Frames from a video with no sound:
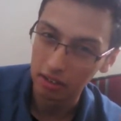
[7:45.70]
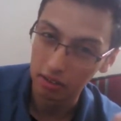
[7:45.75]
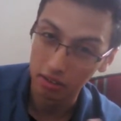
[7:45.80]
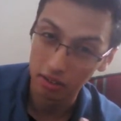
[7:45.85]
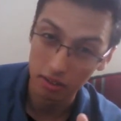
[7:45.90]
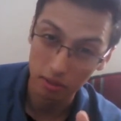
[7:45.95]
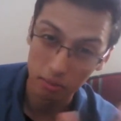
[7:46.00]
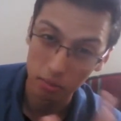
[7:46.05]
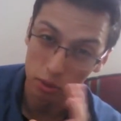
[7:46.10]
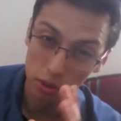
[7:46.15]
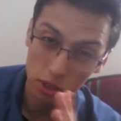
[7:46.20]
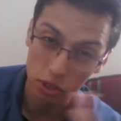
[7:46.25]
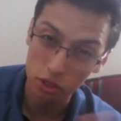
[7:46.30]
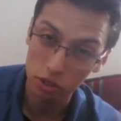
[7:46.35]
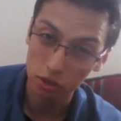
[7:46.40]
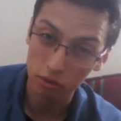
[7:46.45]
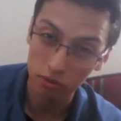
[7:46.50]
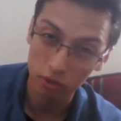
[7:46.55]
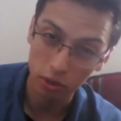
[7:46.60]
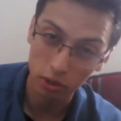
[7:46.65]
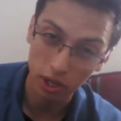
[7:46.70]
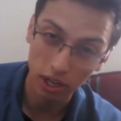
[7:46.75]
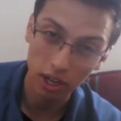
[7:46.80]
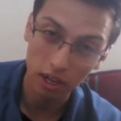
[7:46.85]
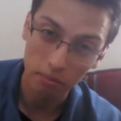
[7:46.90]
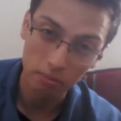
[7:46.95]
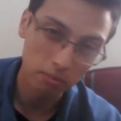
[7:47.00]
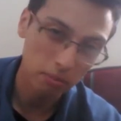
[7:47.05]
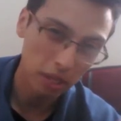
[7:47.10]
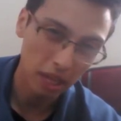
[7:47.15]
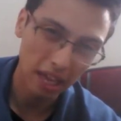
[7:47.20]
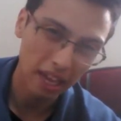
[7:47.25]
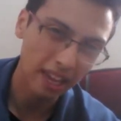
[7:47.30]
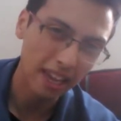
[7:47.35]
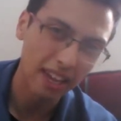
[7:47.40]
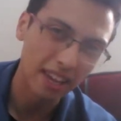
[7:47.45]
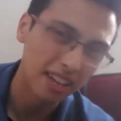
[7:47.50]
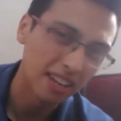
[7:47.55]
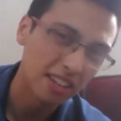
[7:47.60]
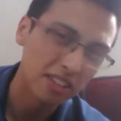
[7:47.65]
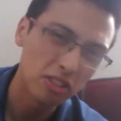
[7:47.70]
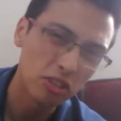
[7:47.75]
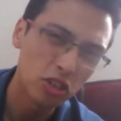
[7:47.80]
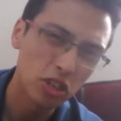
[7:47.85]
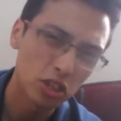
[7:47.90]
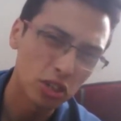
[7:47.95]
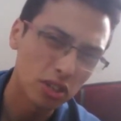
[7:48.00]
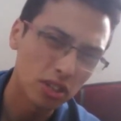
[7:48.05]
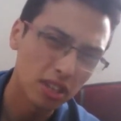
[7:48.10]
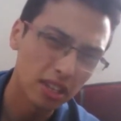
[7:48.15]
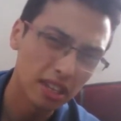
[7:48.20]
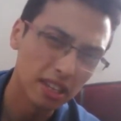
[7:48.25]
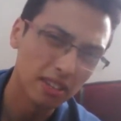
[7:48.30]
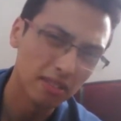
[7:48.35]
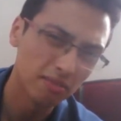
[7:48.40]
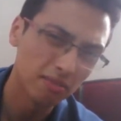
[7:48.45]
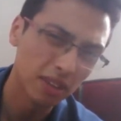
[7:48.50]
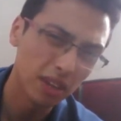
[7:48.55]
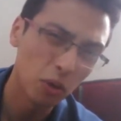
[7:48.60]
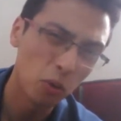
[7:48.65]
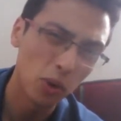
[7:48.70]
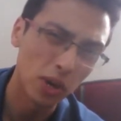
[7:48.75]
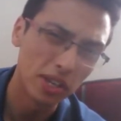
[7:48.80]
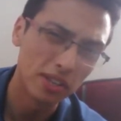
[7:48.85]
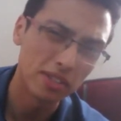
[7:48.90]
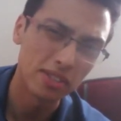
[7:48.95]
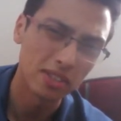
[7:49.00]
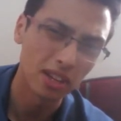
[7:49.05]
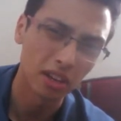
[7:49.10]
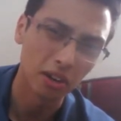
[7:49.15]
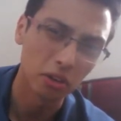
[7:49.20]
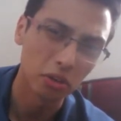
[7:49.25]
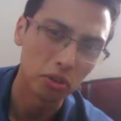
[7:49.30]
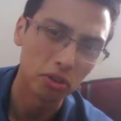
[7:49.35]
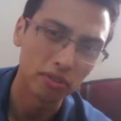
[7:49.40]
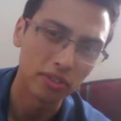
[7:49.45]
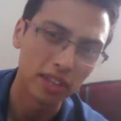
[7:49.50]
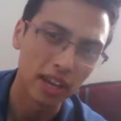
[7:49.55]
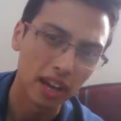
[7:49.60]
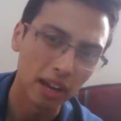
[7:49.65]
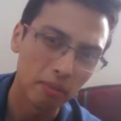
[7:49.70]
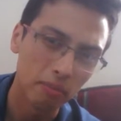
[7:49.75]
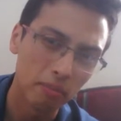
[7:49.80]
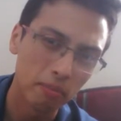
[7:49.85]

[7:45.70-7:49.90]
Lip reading: the position of your clip. Again, it's just it wastes a lot of time.